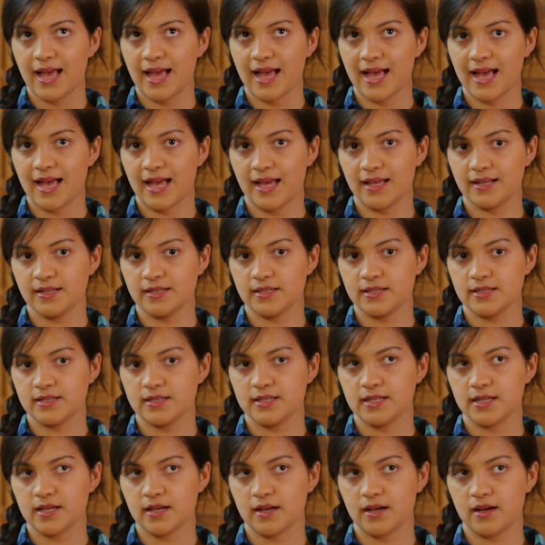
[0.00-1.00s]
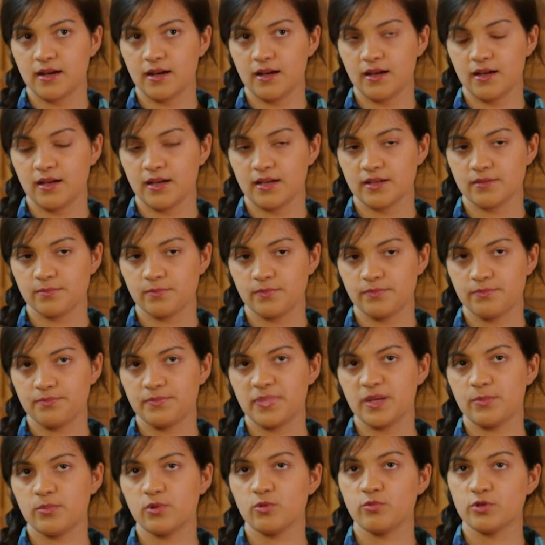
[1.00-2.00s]
and uh,
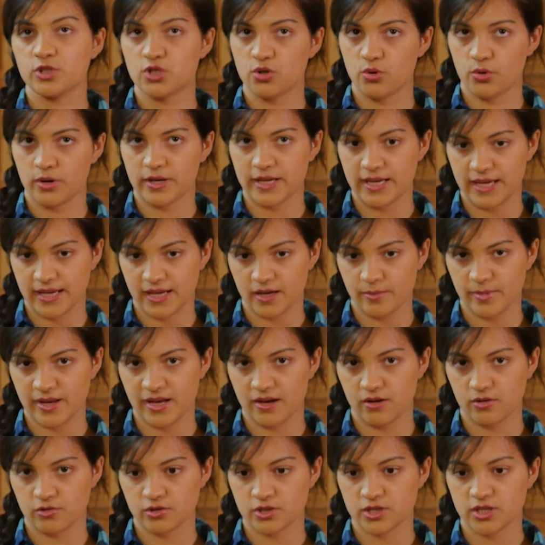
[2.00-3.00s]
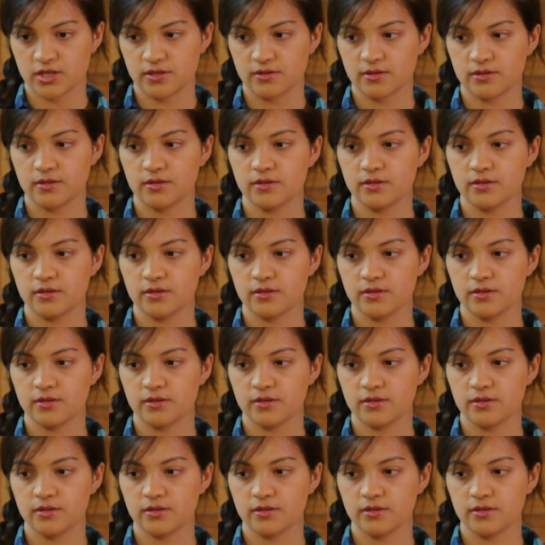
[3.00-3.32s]
people were talking about